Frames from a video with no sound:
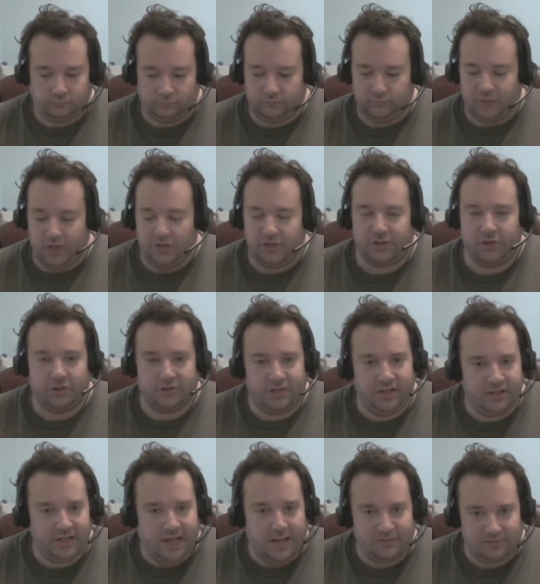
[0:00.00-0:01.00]

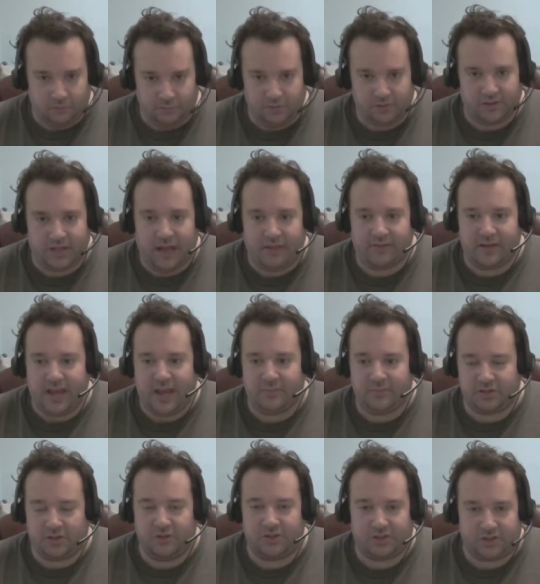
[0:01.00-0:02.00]
Certain Games to Windows Live
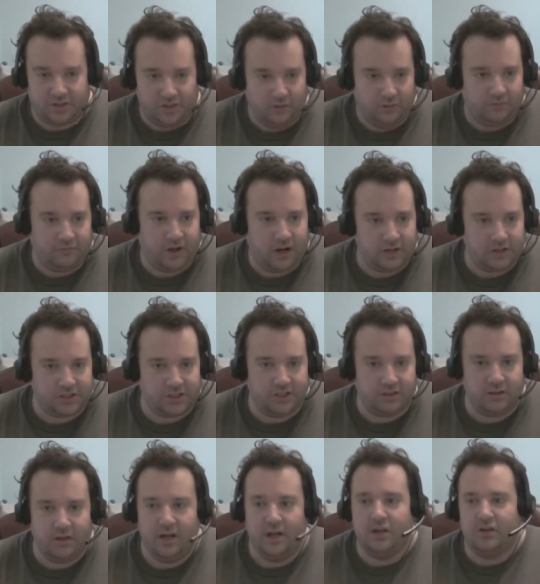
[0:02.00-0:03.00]
games could still
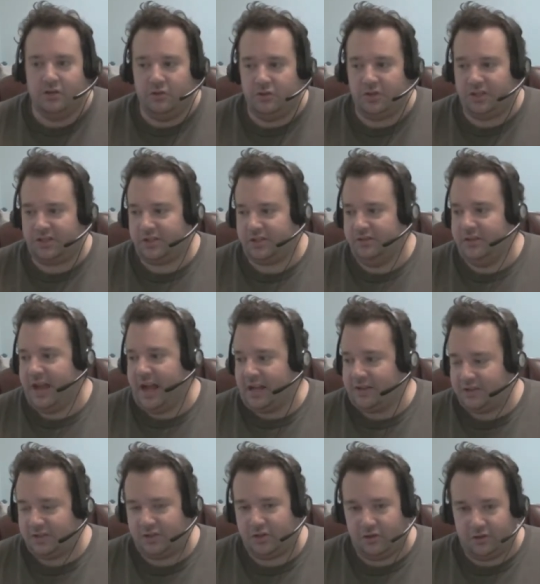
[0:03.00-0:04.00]
function, just
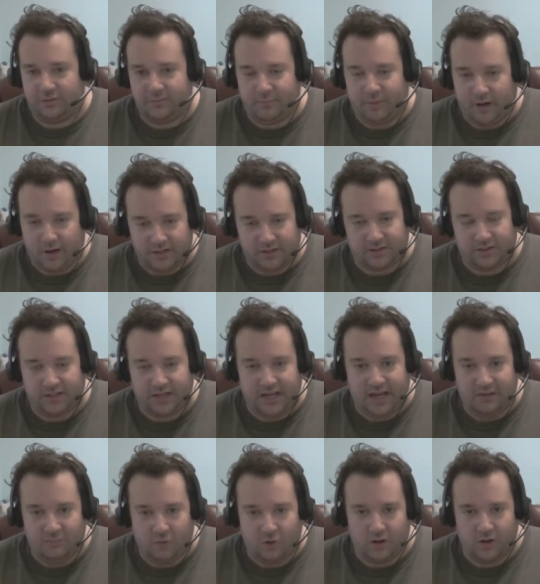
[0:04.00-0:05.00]
not certain parts of the
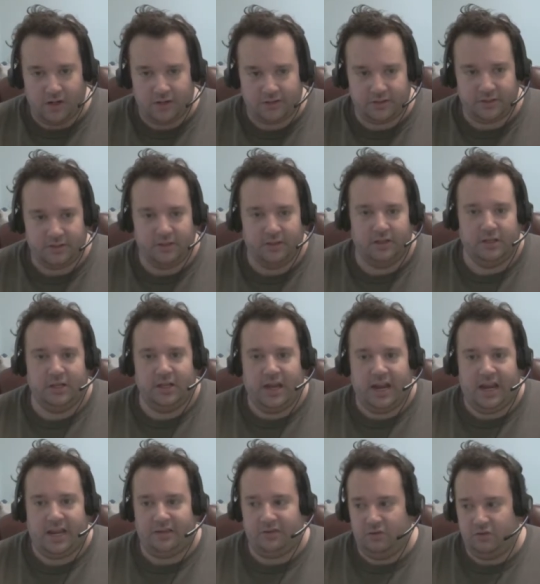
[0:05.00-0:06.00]
game worked,
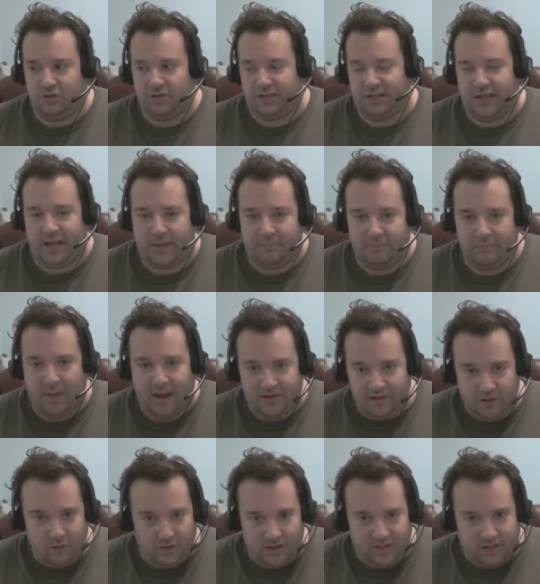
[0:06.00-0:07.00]
and you just had
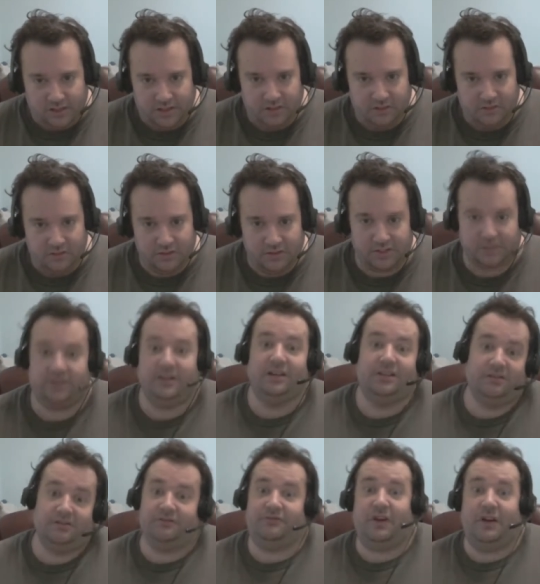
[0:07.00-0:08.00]
menu issues.
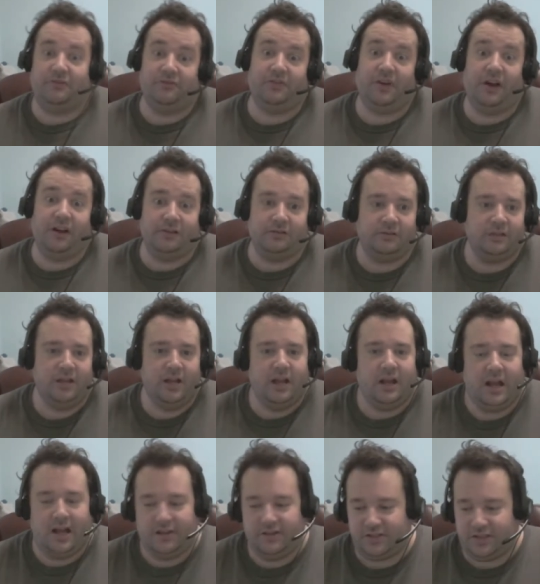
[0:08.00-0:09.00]
Fun,
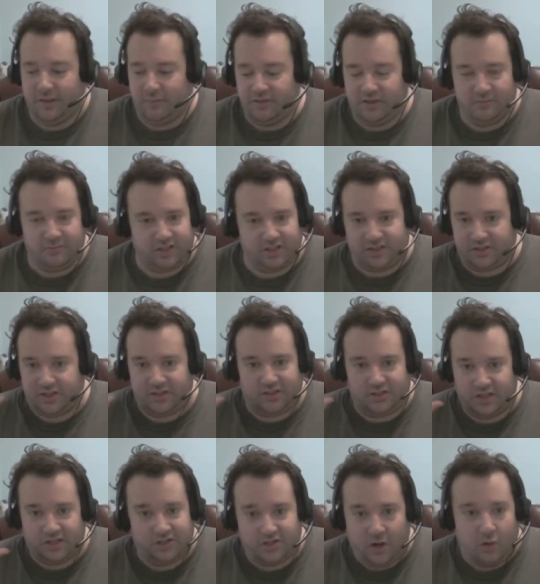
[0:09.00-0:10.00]
and some of them
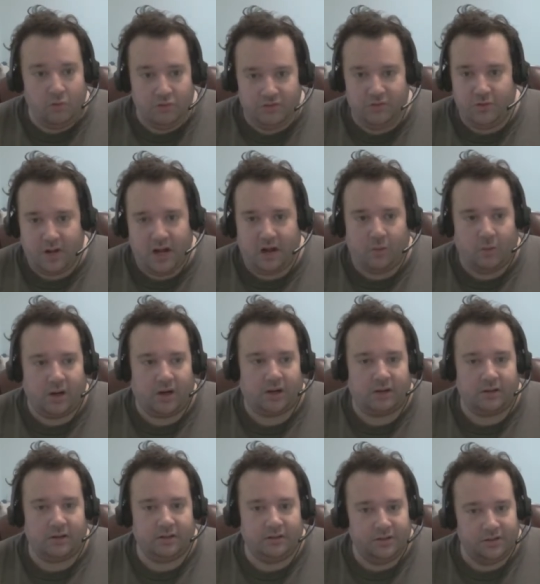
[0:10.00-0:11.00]
just do not
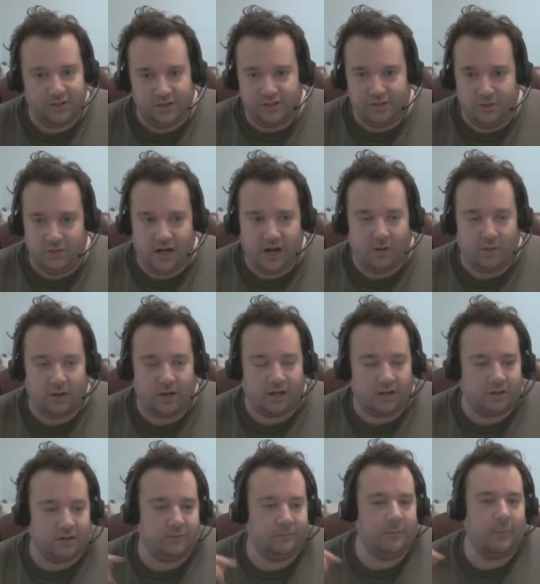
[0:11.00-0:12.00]
work. Just do not
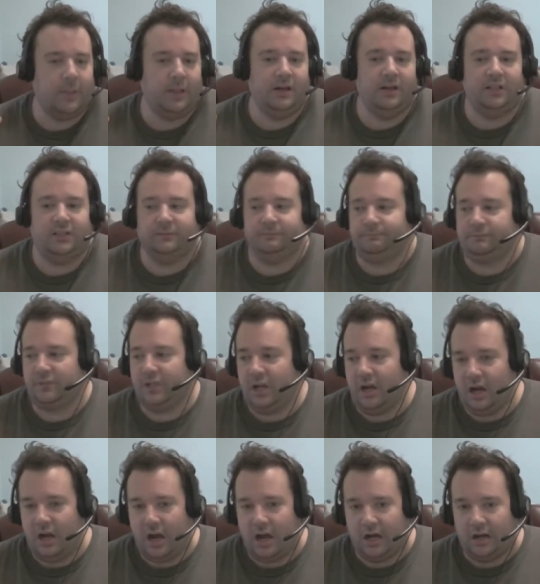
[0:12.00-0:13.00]
work.
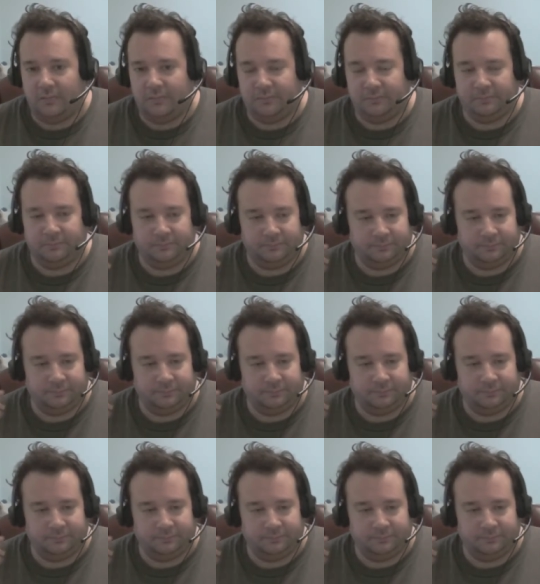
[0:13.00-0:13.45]
The